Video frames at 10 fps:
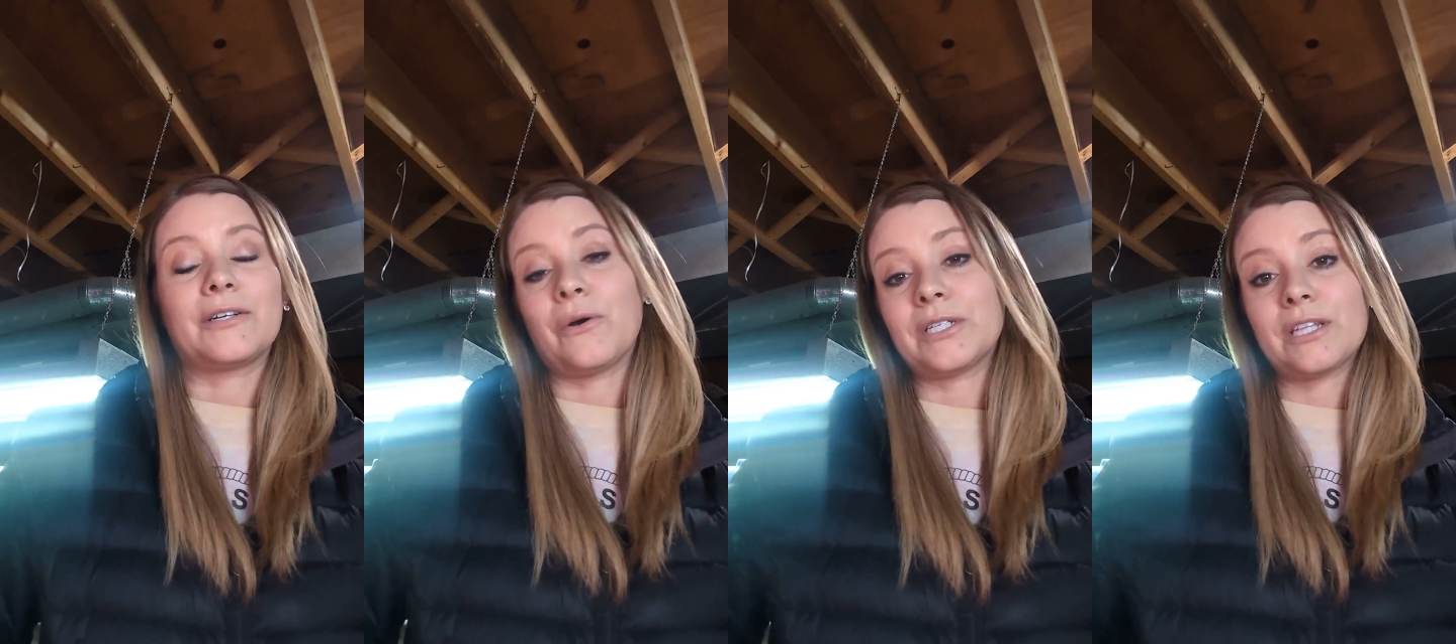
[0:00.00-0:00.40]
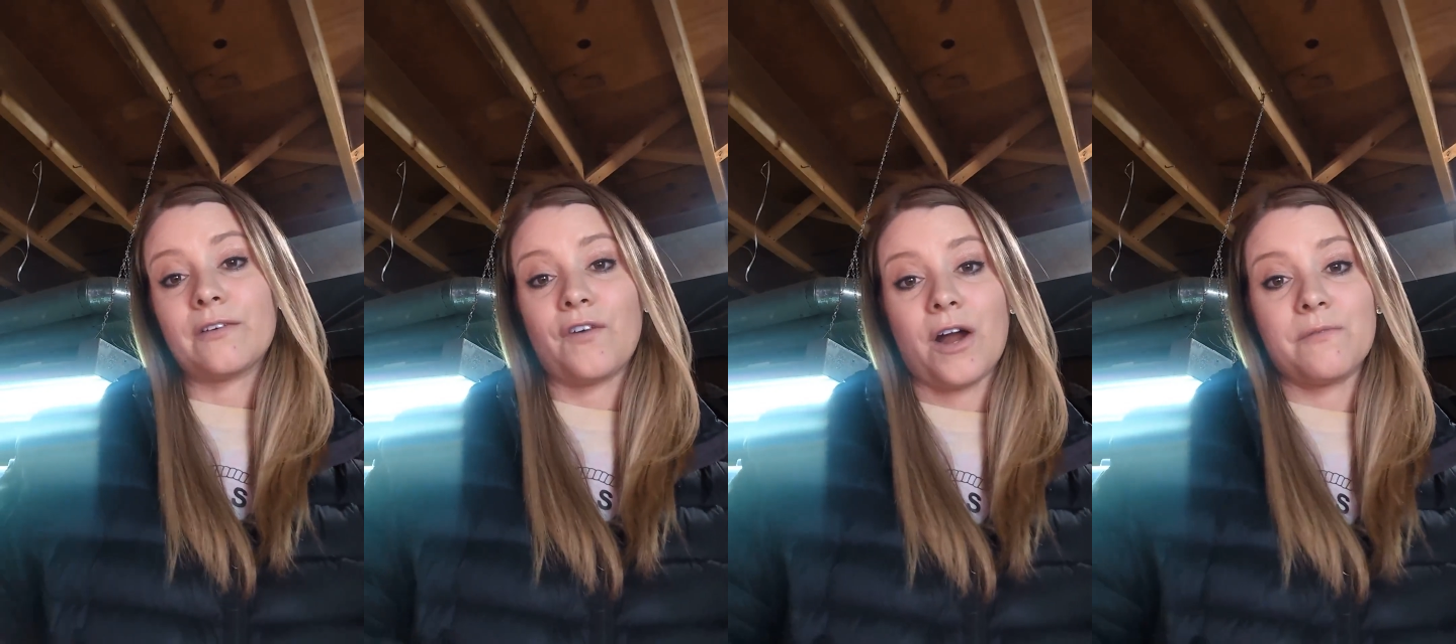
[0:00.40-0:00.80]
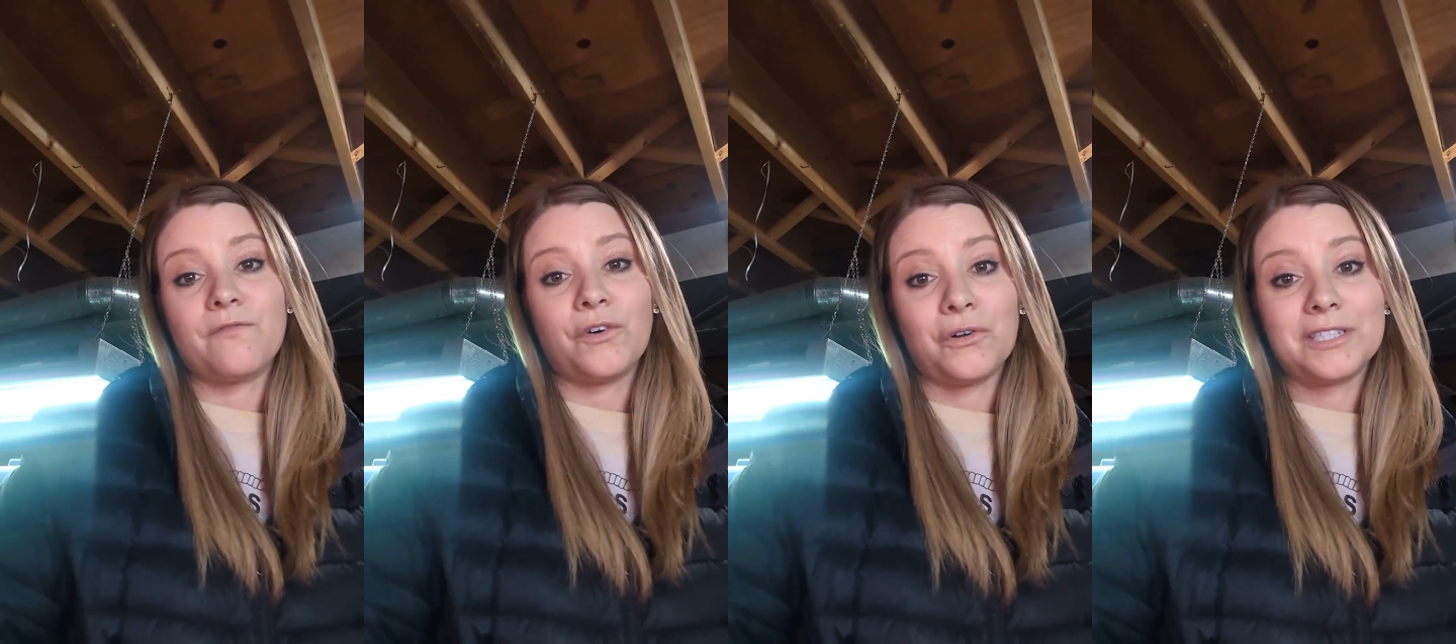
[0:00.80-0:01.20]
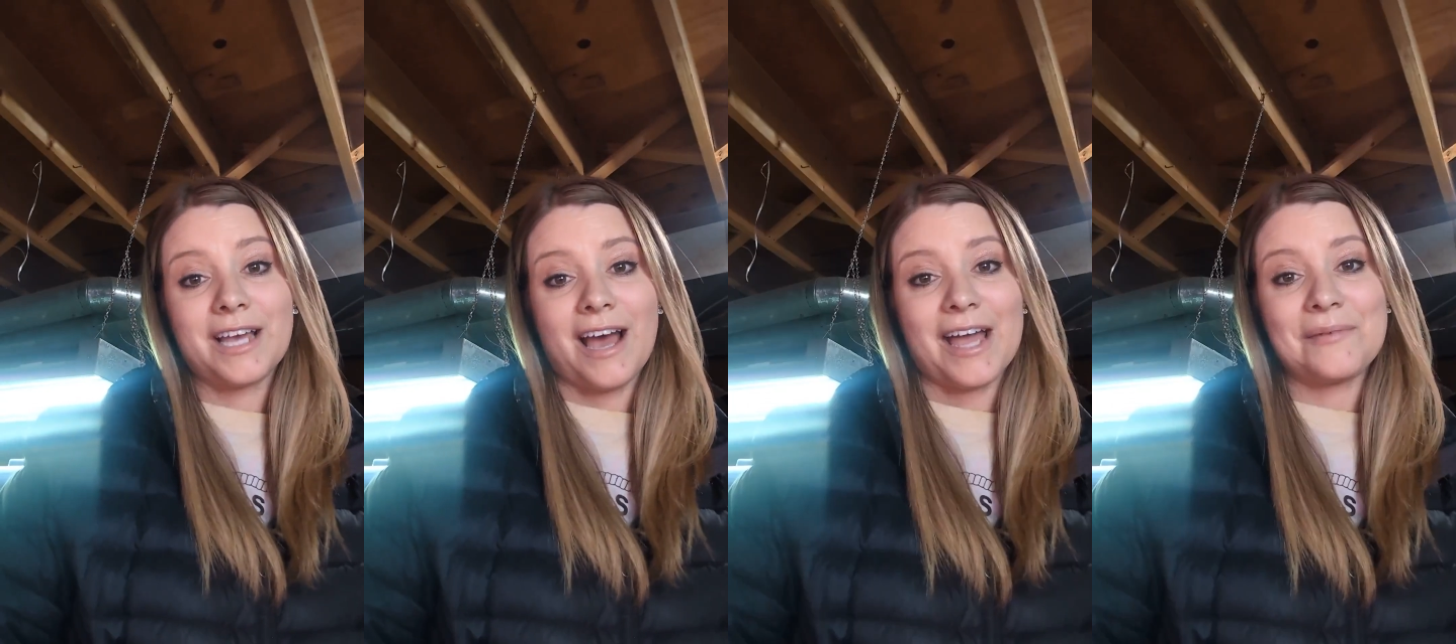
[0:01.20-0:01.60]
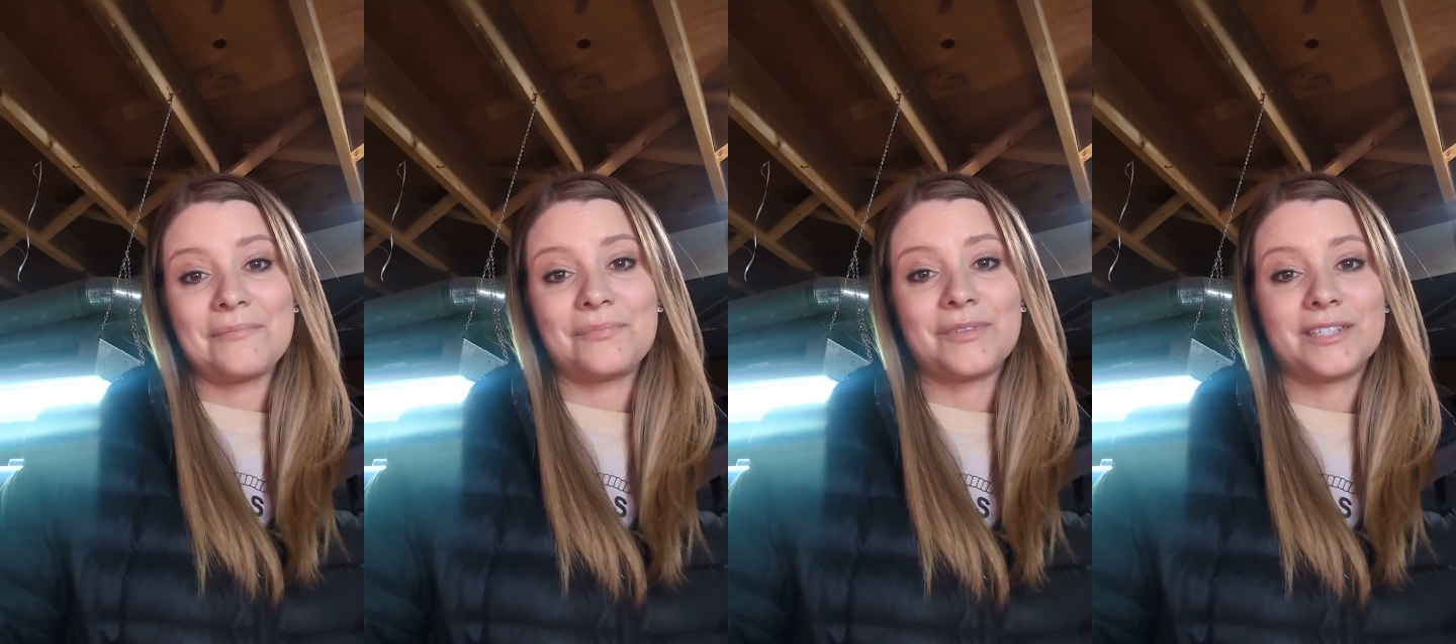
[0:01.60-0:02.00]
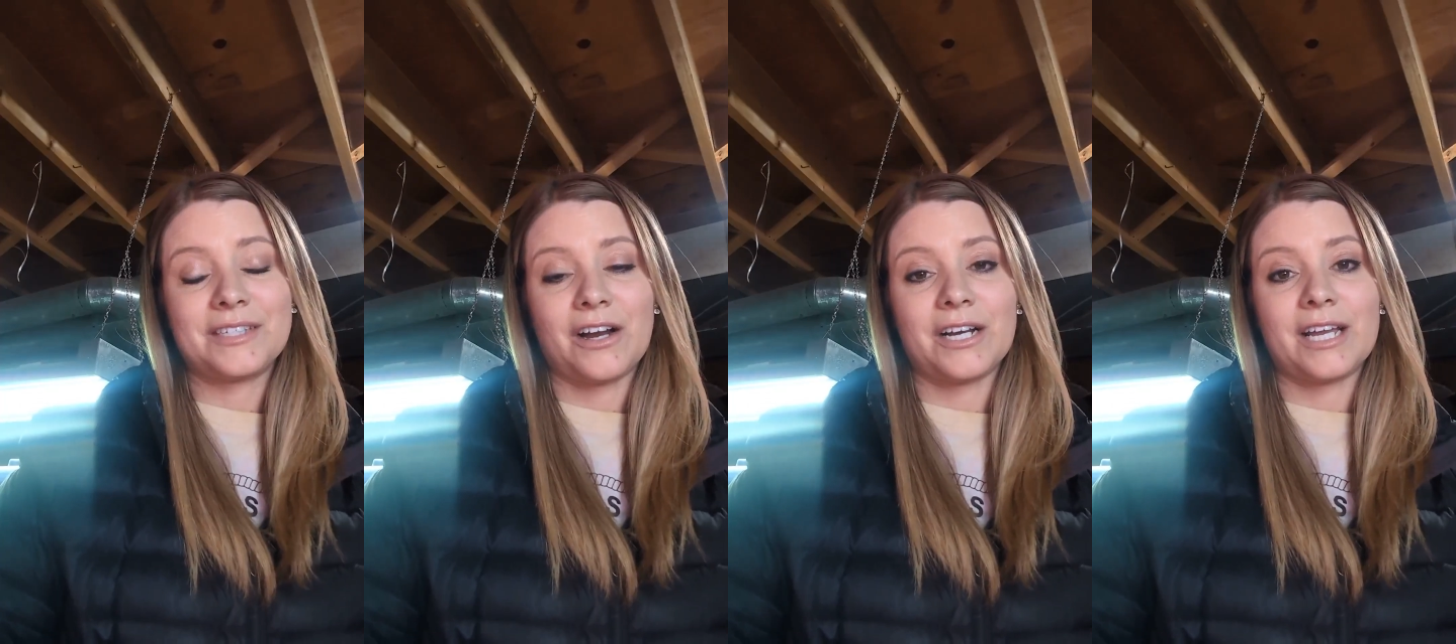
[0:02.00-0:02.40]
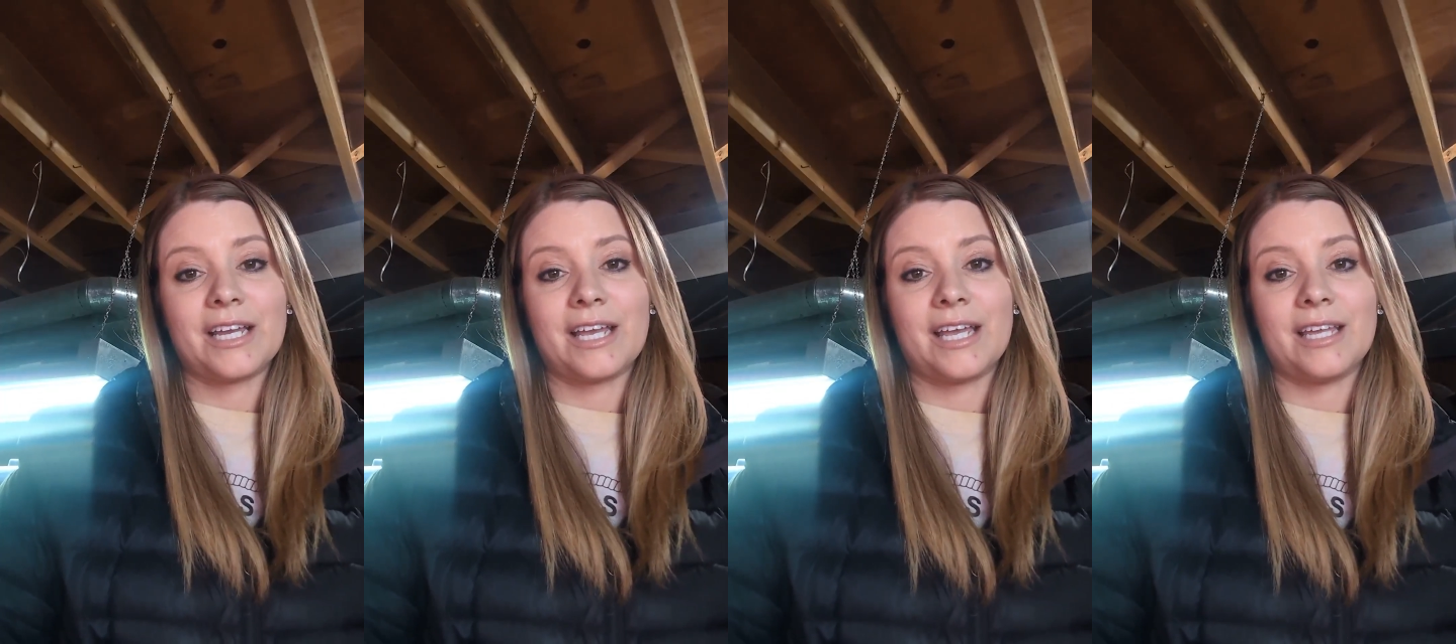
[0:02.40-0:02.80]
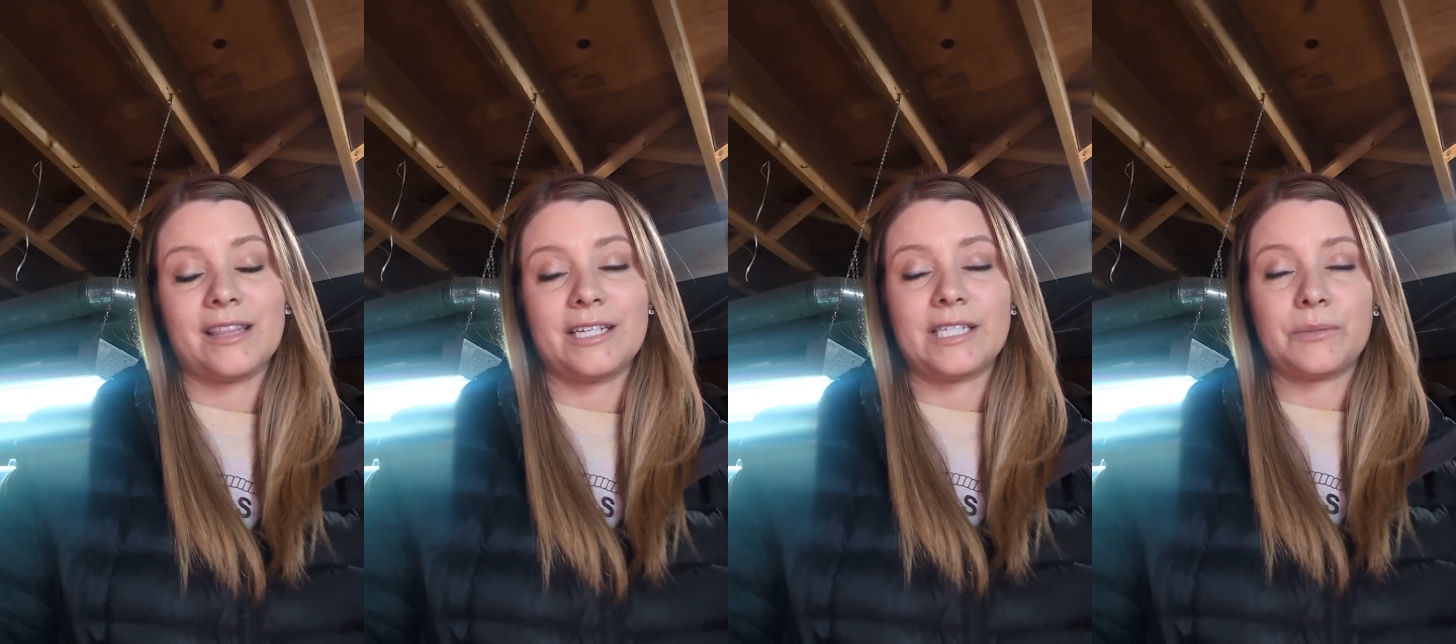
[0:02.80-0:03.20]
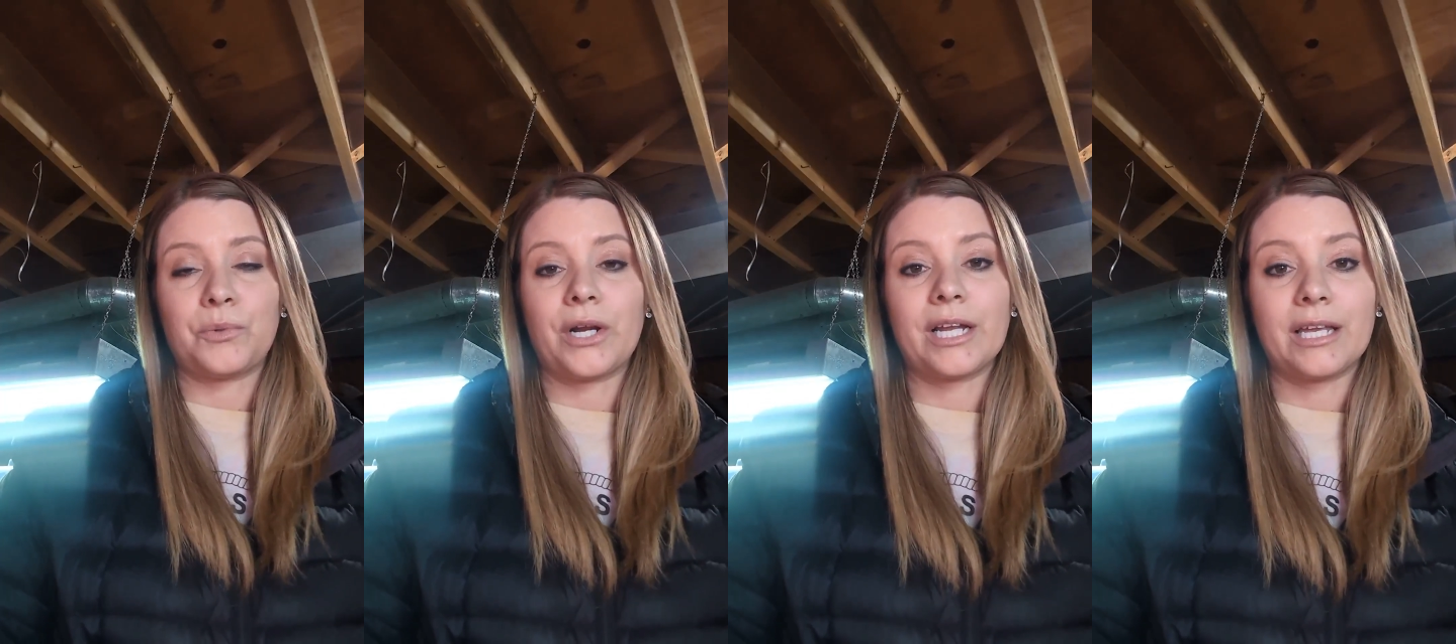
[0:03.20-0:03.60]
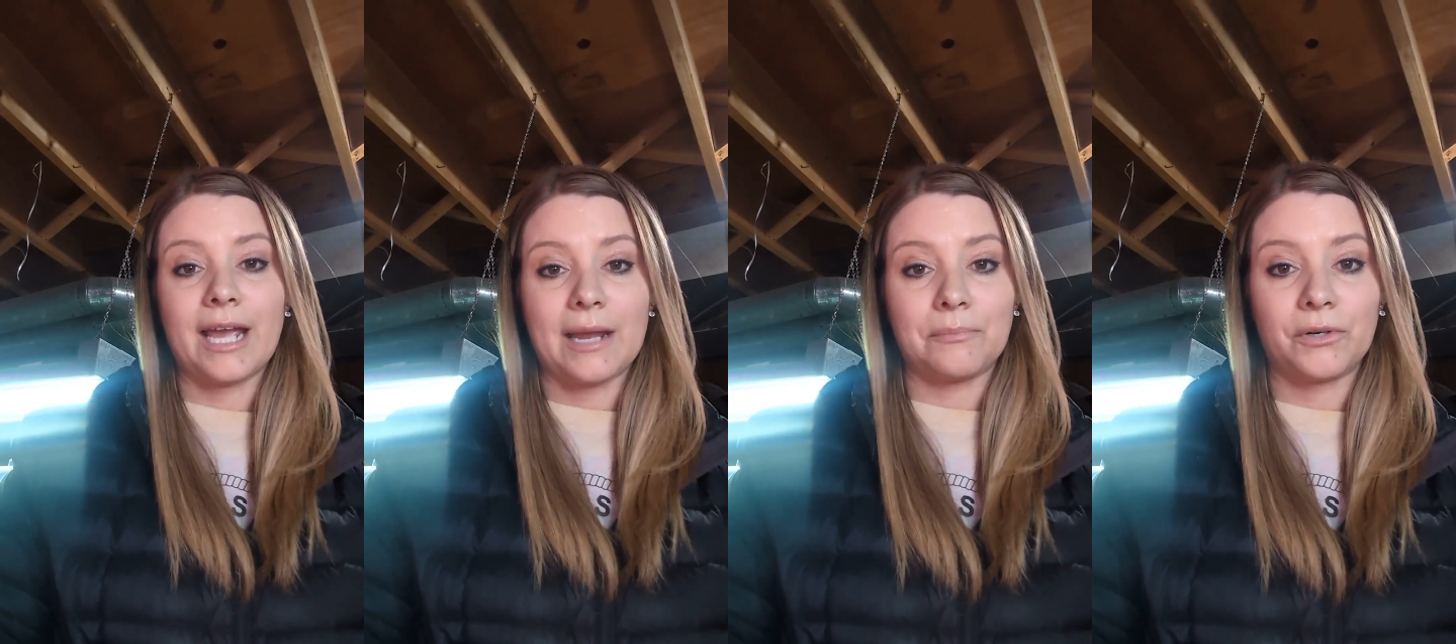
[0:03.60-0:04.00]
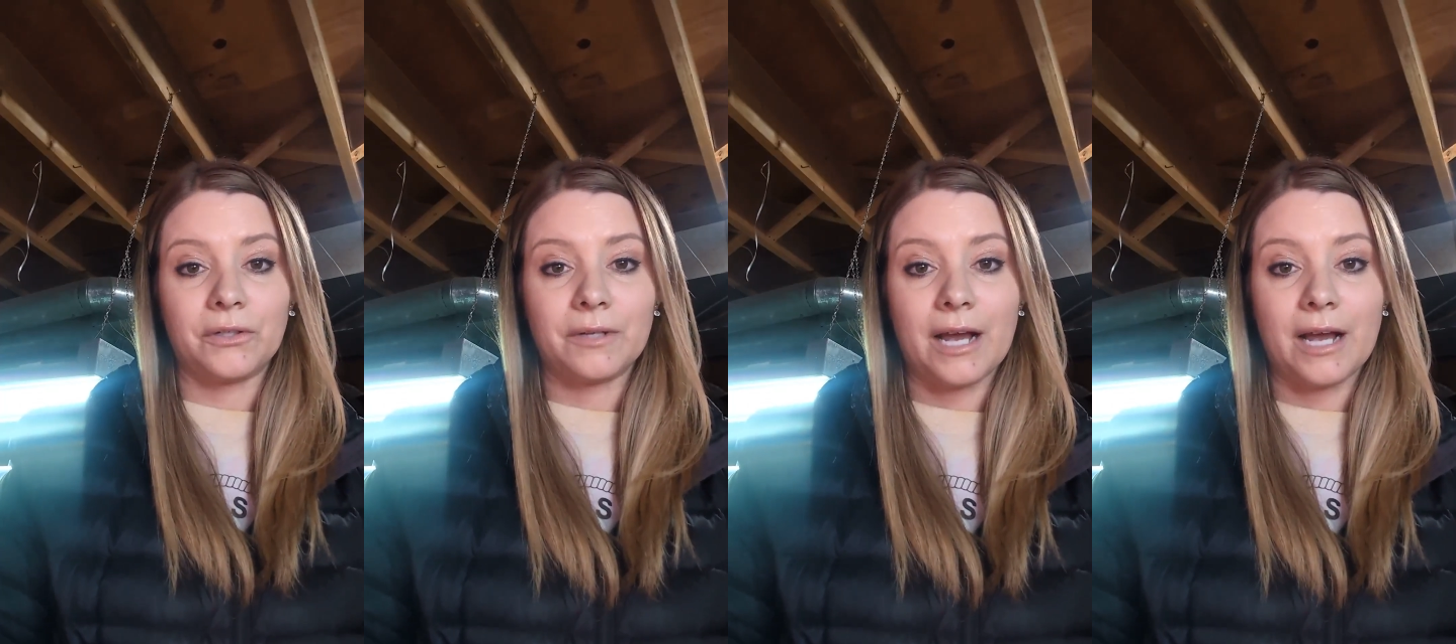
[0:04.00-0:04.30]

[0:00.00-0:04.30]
going to the farm full time starting this spring in April.